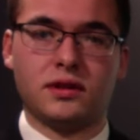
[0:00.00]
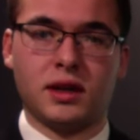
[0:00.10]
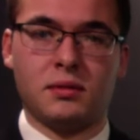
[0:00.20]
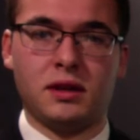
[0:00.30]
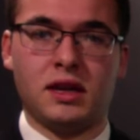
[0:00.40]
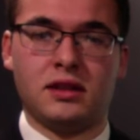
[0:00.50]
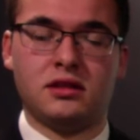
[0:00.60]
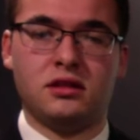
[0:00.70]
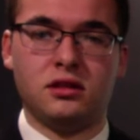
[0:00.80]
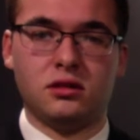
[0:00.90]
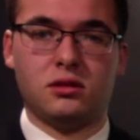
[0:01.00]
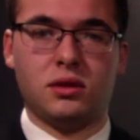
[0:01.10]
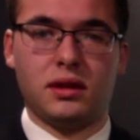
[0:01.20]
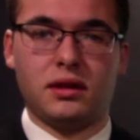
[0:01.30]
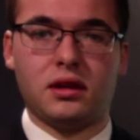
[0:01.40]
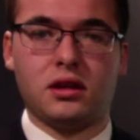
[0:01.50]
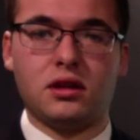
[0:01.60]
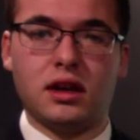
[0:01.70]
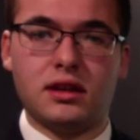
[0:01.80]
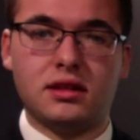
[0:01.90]
of a company has to deal with
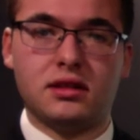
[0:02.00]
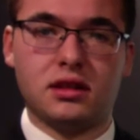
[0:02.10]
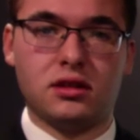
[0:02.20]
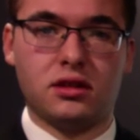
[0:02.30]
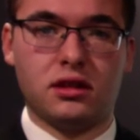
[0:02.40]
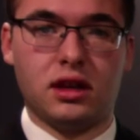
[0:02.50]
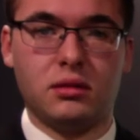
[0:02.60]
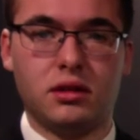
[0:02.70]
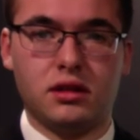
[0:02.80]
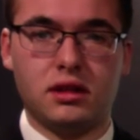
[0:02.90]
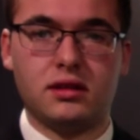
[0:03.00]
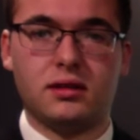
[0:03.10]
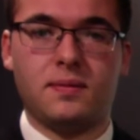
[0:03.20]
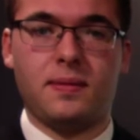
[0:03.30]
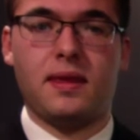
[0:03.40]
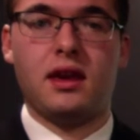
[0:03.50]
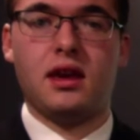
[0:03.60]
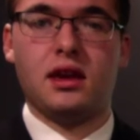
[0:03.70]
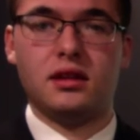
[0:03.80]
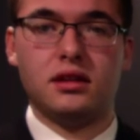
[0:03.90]
current assets and current liabilities.
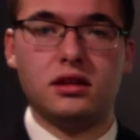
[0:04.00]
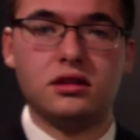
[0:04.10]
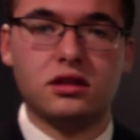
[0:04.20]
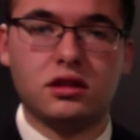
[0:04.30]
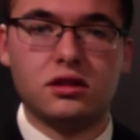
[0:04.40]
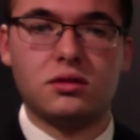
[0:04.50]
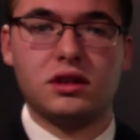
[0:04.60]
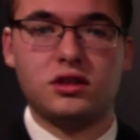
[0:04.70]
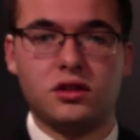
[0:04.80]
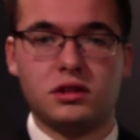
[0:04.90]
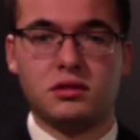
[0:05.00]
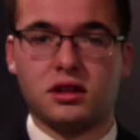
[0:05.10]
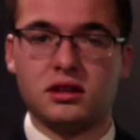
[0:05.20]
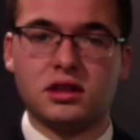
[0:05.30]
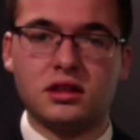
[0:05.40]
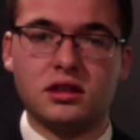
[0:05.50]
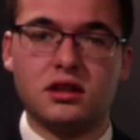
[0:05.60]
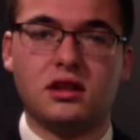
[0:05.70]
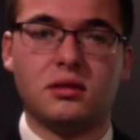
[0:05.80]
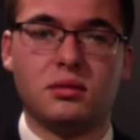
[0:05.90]
Dillard's current ratio has been
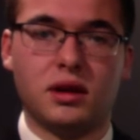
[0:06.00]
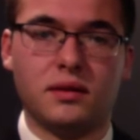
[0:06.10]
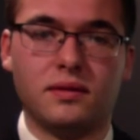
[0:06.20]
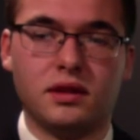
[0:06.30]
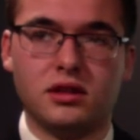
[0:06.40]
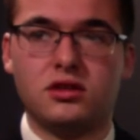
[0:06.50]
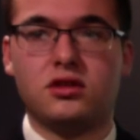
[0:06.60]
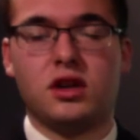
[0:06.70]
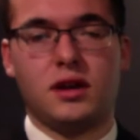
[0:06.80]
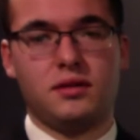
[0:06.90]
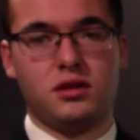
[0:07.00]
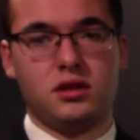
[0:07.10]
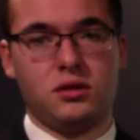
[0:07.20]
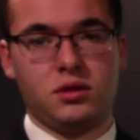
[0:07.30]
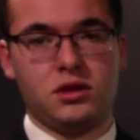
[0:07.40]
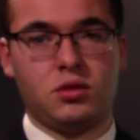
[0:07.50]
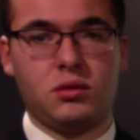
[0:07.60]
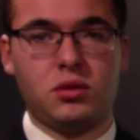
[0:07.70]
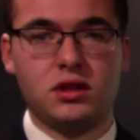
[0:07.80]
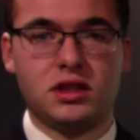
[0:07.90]
consistently above the industry average, which is
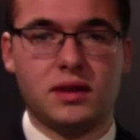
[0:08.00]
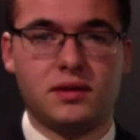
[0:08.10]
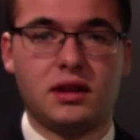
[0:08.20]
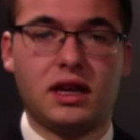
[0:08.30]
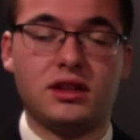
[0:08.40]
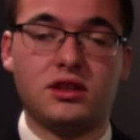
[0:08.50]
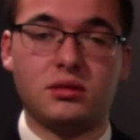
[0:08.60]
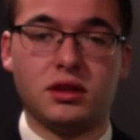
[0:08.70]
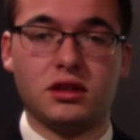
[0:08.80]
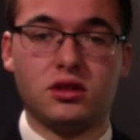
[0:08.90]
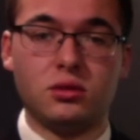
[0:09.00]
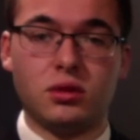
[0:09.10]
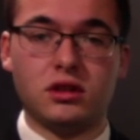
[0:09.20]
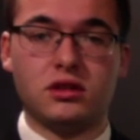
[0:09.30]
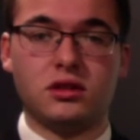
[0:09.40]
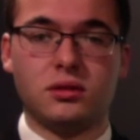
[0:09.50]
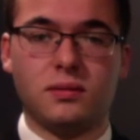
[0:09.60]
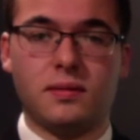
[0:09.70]
1.7, last year being 2.2.